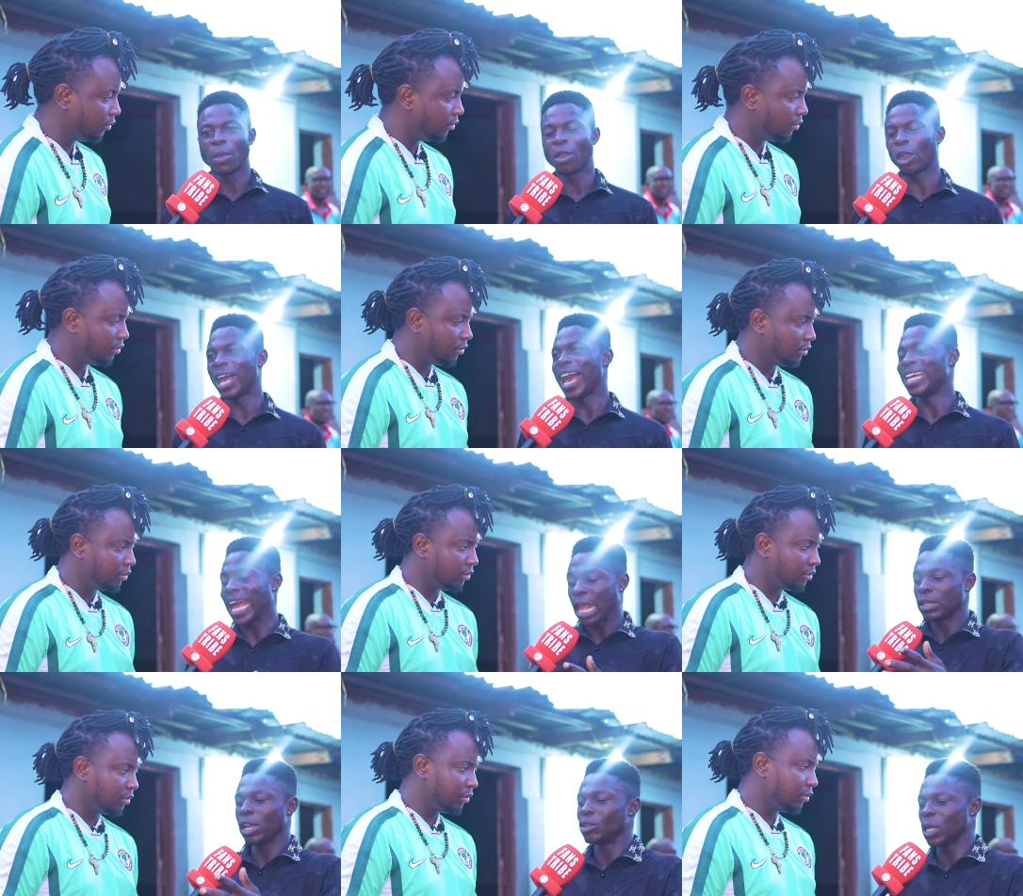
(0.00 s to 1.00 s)
Speaker 1: Because
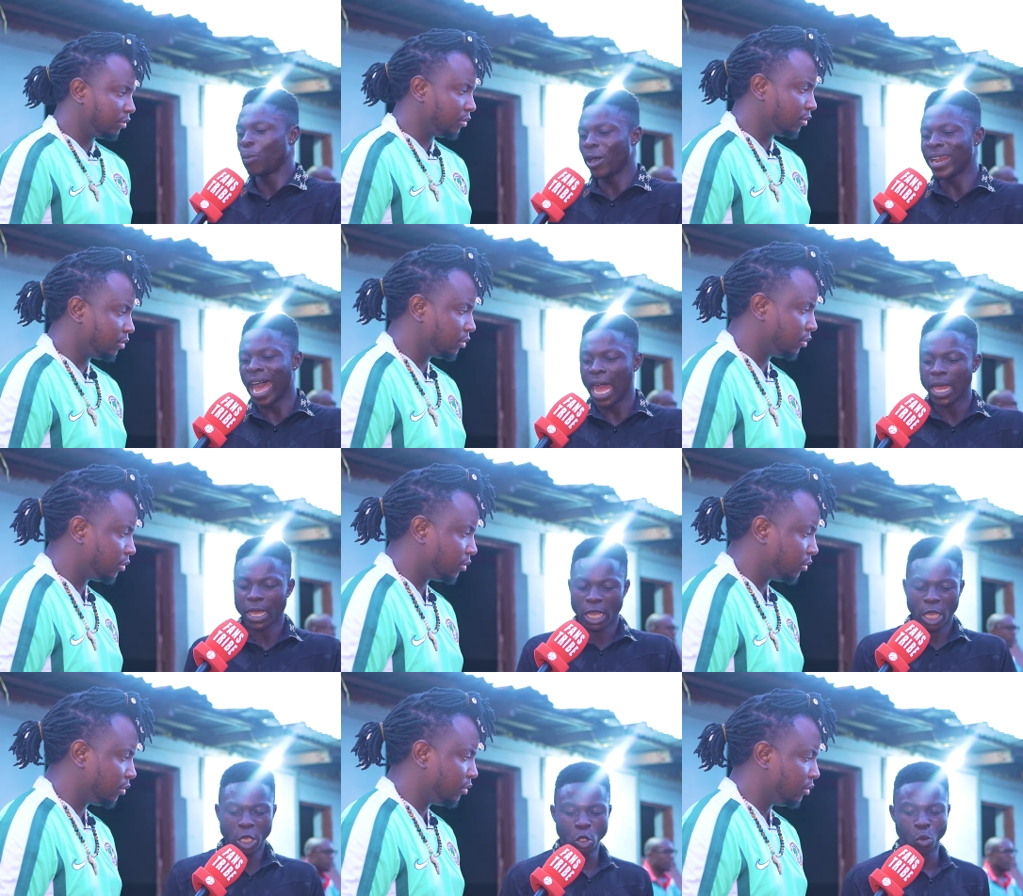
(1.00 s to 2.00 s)
there was a ball that
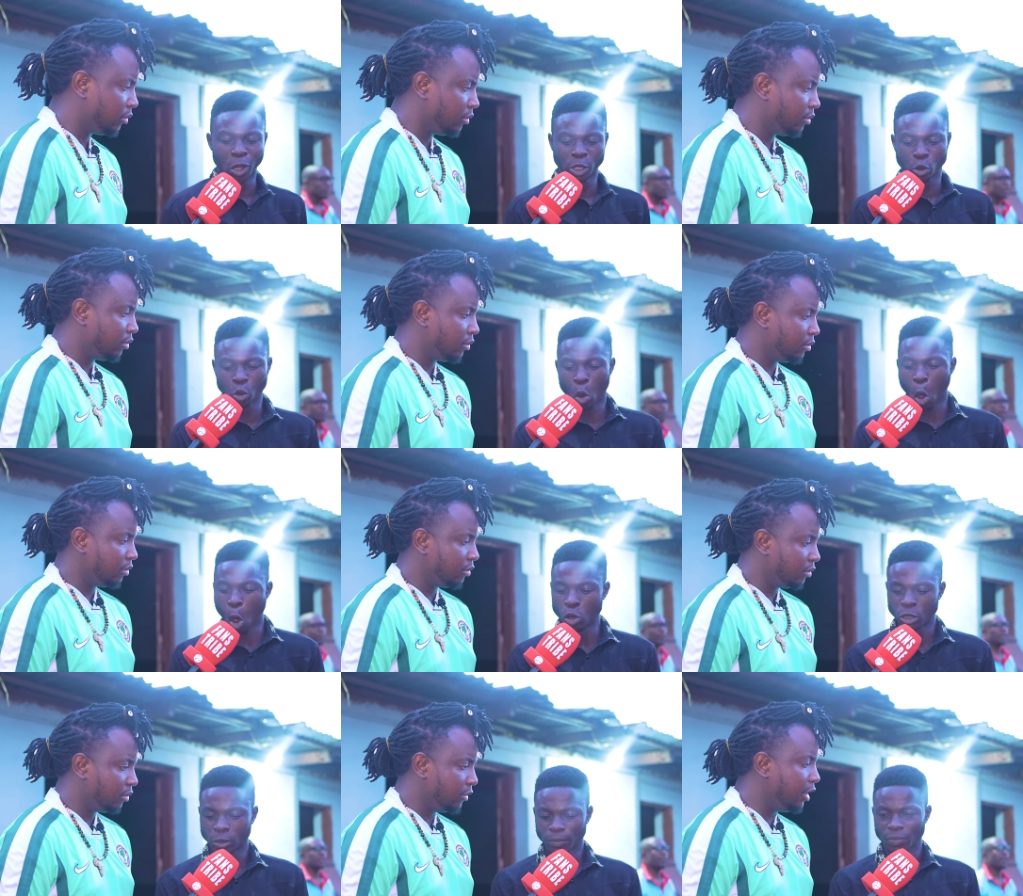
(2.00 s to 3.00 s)
he was to
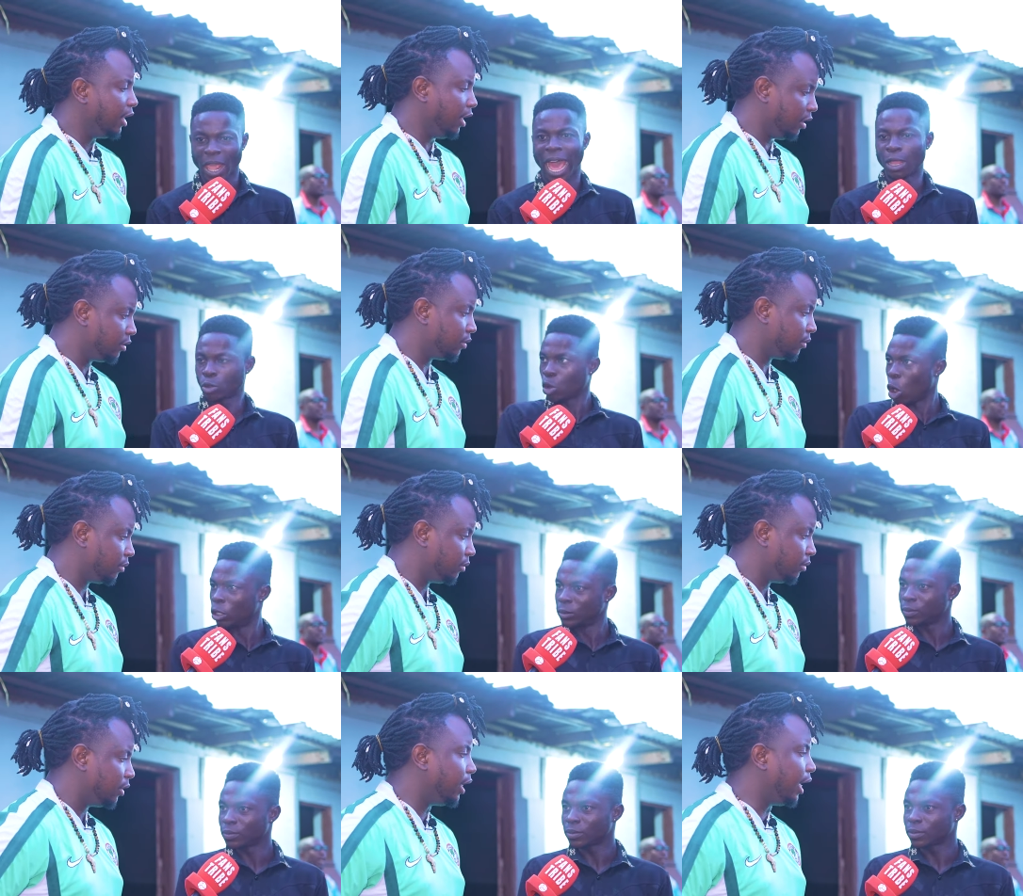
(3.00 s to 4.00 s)
hold and
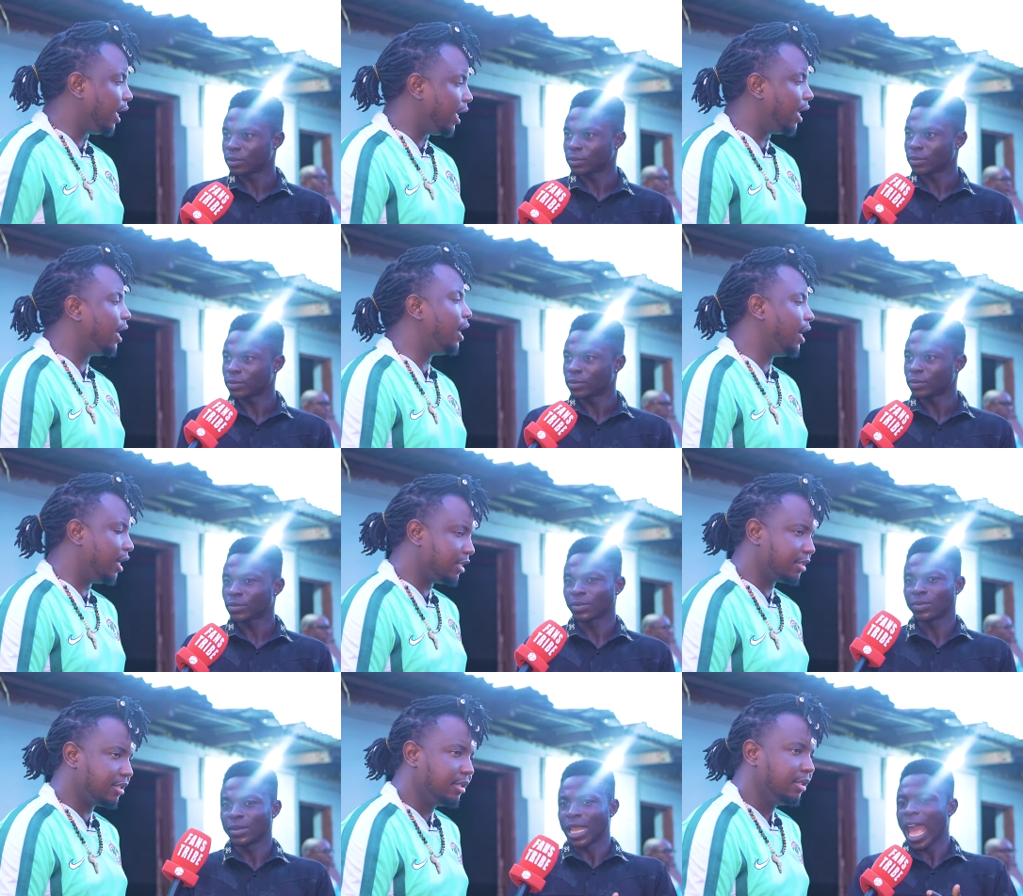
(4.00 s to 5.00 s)
turn.
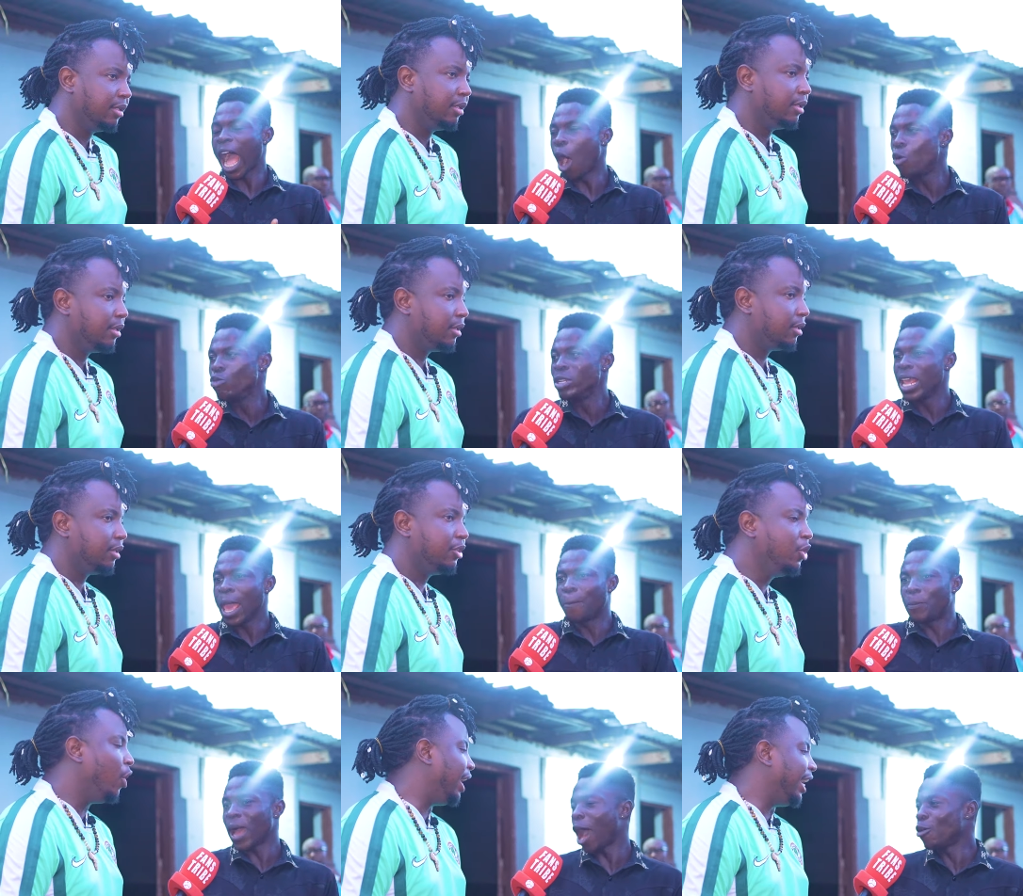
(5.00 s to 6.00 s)
Yes. How would
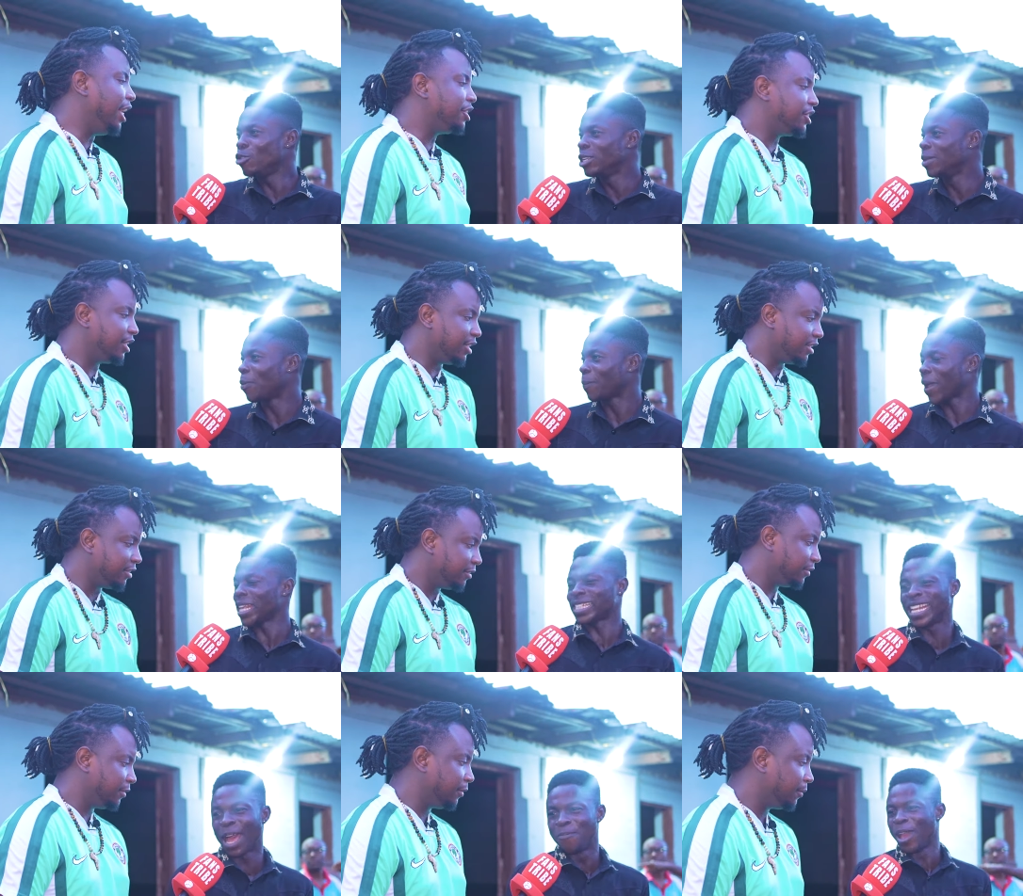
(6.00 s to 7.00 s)
the person like